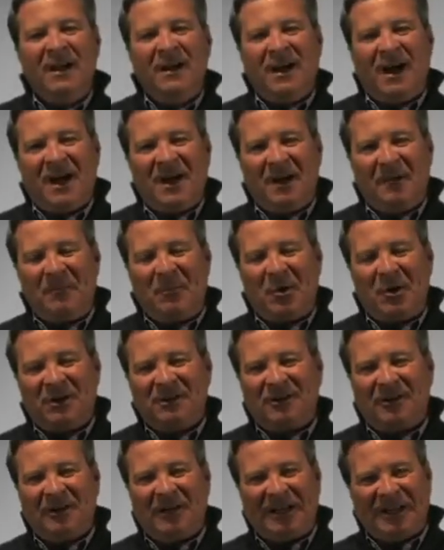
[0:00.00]
Hi, I'm Paul
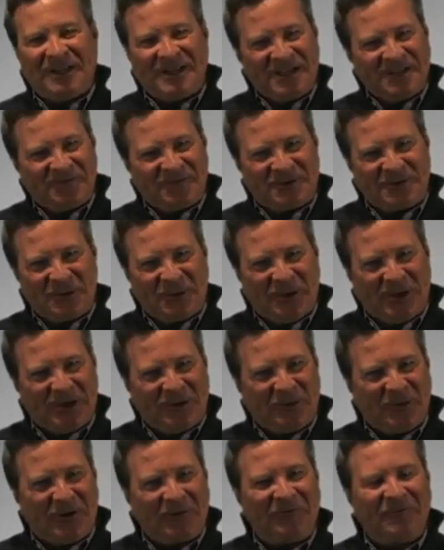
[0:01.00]
Darley, and thanks for tuning
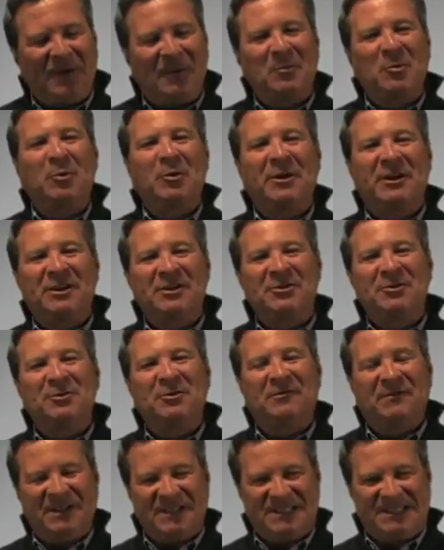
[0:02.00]
into our February issue
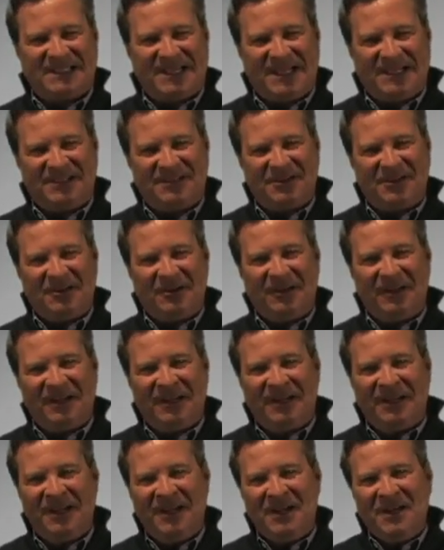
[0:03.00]
of Inside
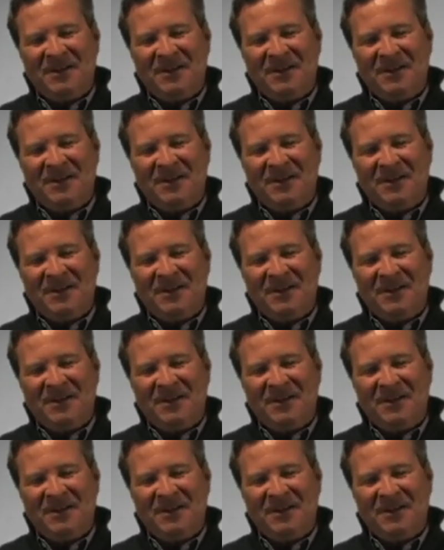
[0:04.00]
Darley.